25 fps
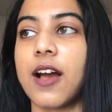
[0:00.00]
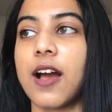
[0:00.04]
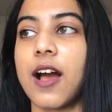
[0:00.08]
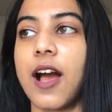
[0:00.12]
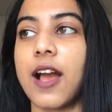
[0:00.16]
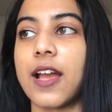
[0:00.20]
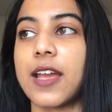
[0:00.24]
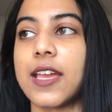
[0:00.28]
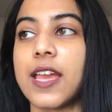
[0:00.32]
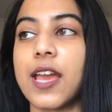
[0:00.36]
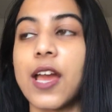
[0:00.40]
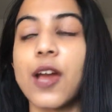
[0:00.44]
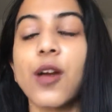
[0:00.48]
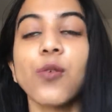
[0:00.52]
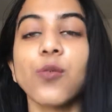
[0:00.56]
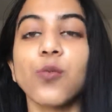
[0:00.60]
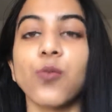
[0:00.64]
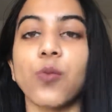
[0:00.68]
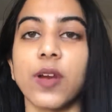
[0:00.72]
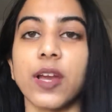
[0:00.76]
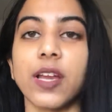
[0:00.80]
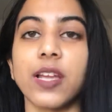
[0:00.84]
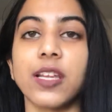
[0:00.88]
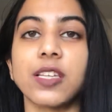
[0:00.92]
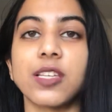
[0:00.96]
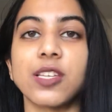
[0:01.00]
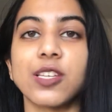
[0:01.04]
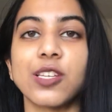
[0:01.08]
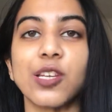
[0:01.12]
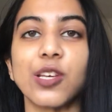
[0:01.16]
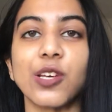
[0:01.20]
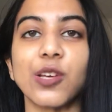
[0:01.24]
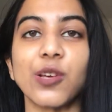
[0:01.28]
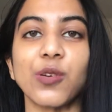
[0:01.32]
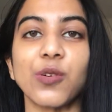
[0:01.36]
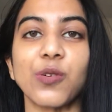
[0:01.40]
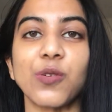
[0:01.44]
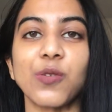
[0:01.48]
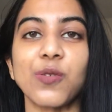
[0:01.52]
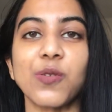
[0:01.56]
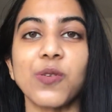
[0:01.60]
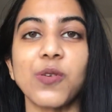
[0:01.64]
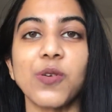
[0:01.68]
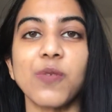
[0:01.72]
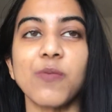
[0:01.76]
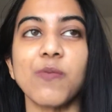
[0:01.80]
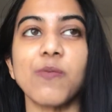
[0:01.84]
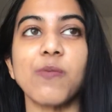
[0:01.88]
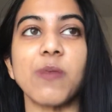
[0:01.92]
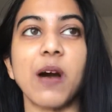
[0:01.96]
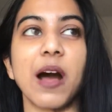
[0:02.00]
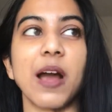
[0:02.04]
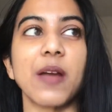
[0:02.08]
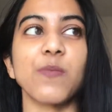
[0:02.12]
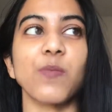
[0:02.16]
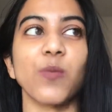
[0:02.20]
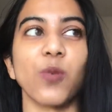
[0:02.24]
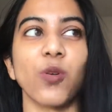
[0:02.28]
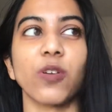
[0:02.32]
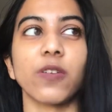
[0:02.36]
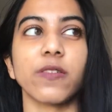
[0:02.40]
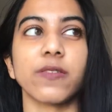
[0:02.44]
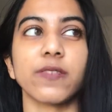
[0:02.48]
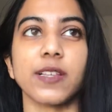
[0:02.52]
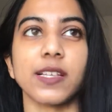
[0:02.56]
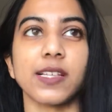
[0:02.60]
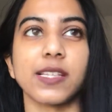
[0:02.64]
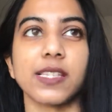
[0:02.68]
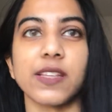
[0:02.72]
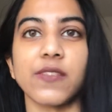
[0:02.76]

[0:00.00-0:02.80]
I can't wait to buy more of this,